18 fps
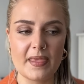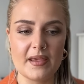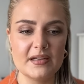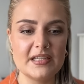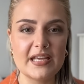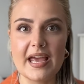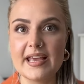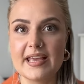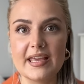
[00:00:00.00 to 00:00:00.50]

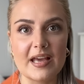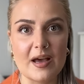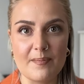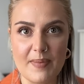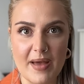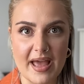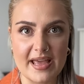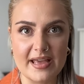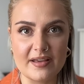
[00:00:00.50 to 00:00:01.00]
taking a
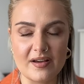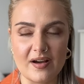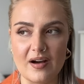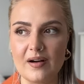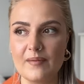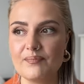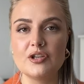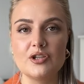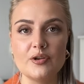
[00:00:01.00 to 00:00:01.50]
pay
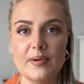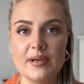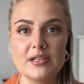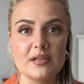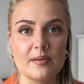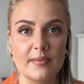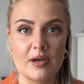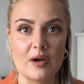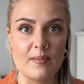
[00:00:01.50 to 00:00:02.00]
cut, doing
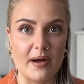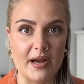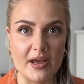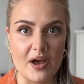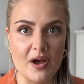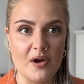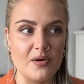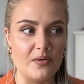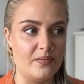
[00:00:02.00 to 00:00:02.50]
something on my
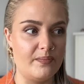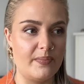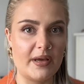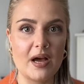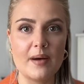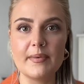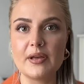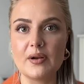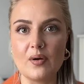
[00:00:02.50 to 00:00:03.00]
own,
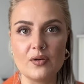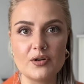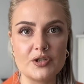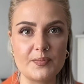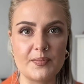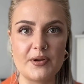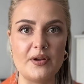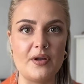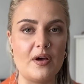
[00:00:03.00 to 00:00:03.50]
becoming an
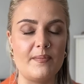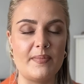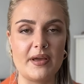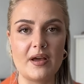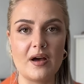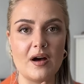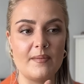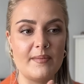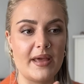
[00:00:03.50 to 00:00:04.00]
entrepreneur,
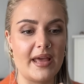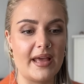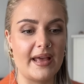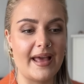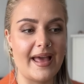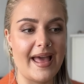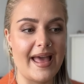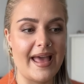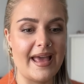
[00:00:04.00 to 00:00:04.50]

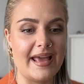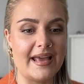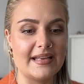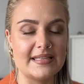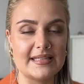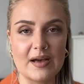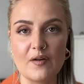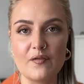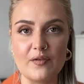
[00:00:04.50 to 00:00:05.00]
becoming a
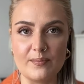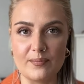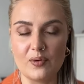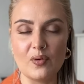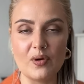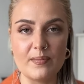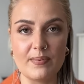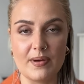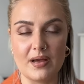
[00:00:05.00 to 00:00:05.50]

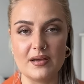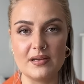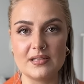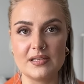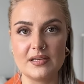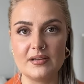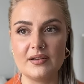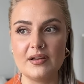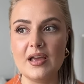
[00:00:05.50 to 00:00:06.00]
self-employed
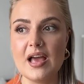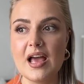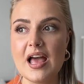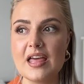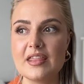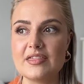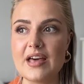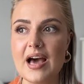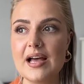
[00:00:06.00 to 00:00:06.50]
person.
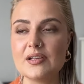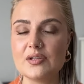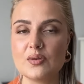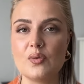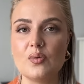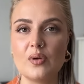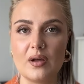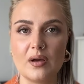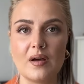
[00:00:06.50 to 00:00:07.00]
That's
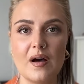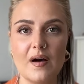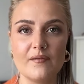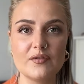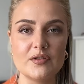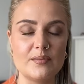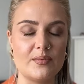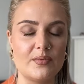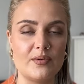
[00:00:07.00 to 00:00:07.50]
all
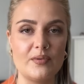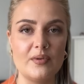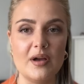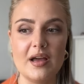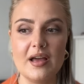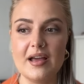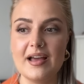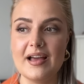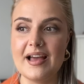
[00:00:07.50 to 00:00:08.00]
uncomfortable.
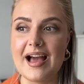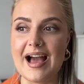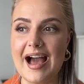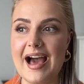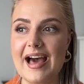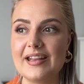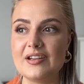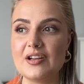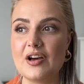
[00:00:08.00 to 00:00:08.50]

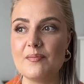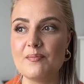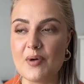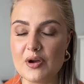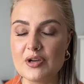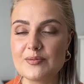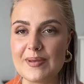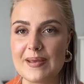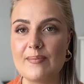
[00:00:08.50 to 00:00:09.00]
And
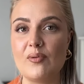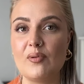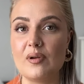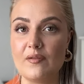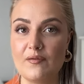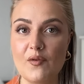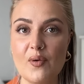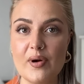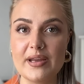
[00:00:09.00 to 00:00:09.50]
most people
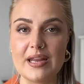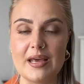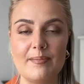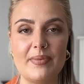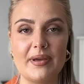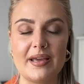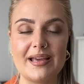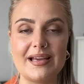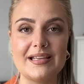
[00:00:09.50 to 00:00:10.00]
avoid it
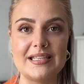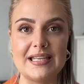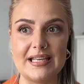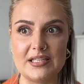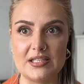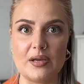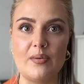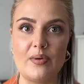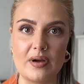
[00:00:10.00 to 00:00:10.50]
because
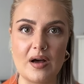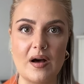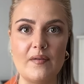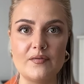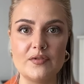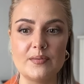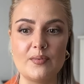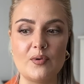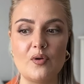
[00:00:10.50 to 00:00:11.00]
it's so
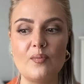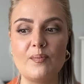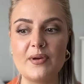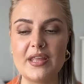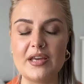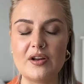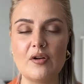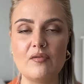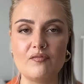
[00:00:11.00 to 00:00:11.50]
uncomfortable, but
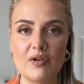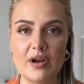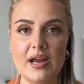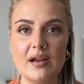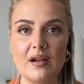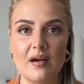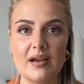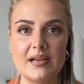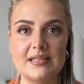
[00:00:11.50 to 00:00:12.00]
they don't
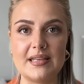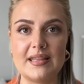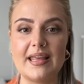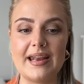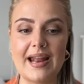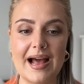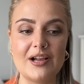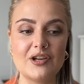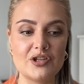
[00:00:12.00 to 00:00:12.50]
realize that
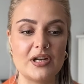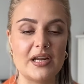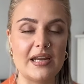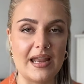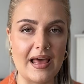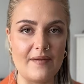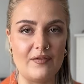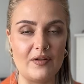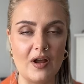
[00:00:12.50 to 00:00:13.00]
they'd actually
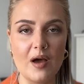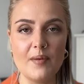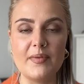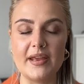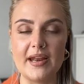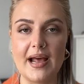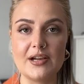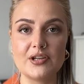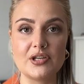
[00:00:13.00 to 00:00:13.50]
level up,
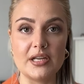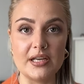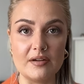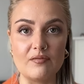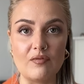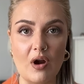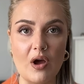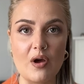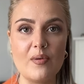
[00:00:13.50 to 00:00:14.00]
they'd actually
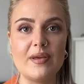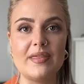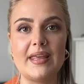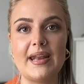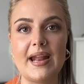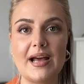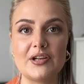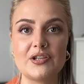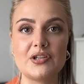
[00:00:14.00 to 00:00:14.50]
grow, and
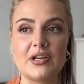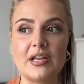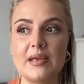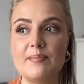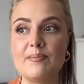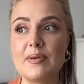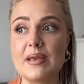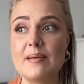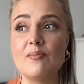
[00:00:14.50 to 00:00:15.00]
they'd actually
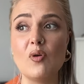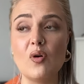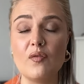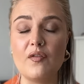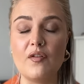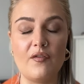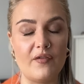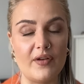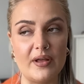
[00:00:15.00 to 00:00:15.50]
be more
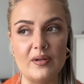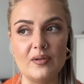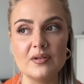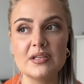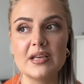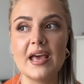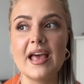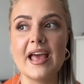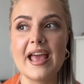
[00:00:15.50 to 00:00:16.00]

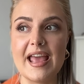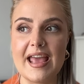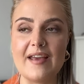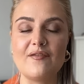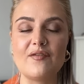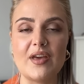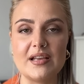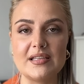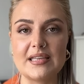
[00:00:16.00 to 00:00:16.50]
fulfilled
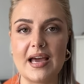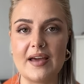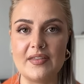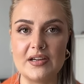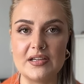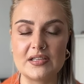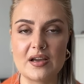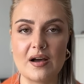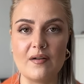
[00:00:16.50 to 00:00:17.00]
if they sat in the
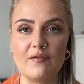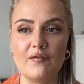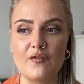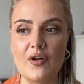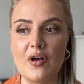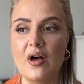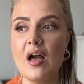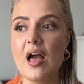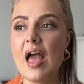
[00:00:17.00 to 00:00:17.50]

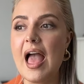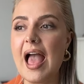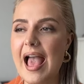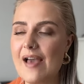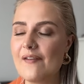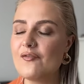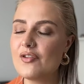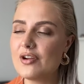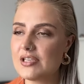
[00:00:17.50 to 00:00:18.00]
discomfort.
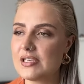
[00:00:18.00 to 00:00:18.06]
Every